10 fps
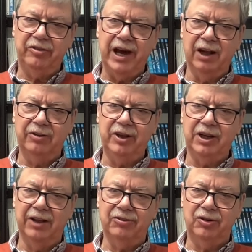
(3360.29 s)
galaxy
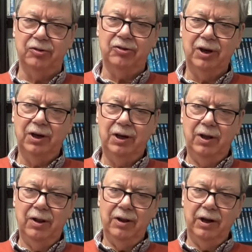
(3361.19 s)
clusters.
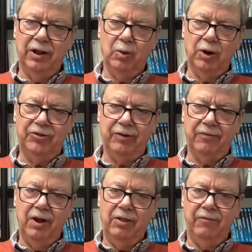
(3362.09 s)
Yes. In other words,
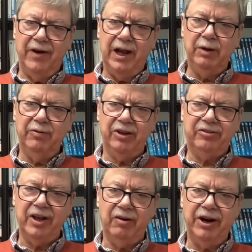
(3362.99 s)
the, the value of the
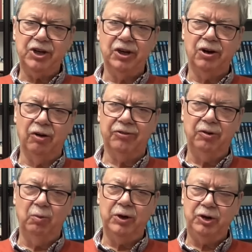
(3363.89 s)
acceleration
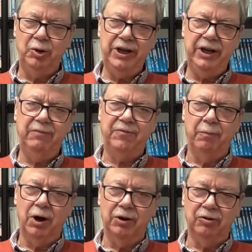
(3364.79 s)
constant, which you need for
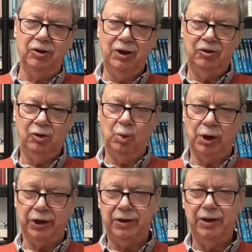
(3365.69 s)
MOND to
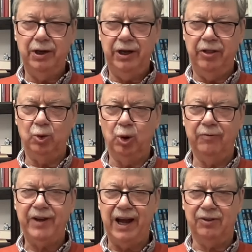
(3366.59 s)
work in the
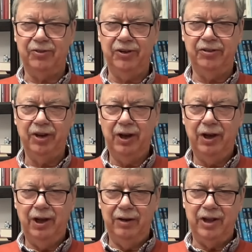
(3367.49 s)
dwarf galaxies,
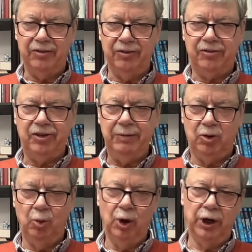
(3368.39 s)
doesn't seem
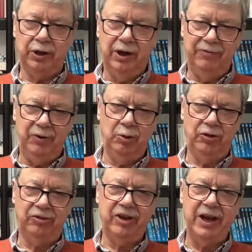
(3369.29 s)
to work if you use
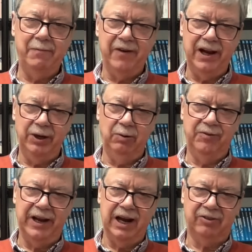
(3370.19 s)
the same value
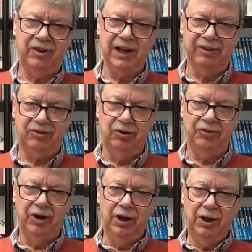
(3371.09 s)
for galaxy
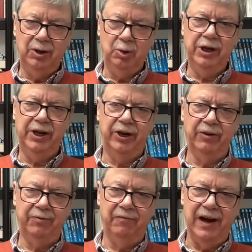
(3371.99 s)
clusters. You'd need a
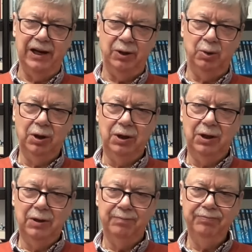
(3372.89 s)
different value.
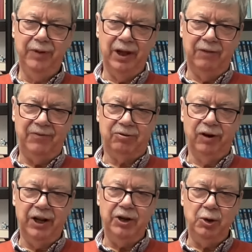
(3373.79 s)
And if it's
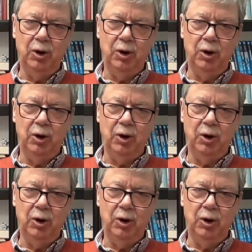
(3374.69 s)
really a new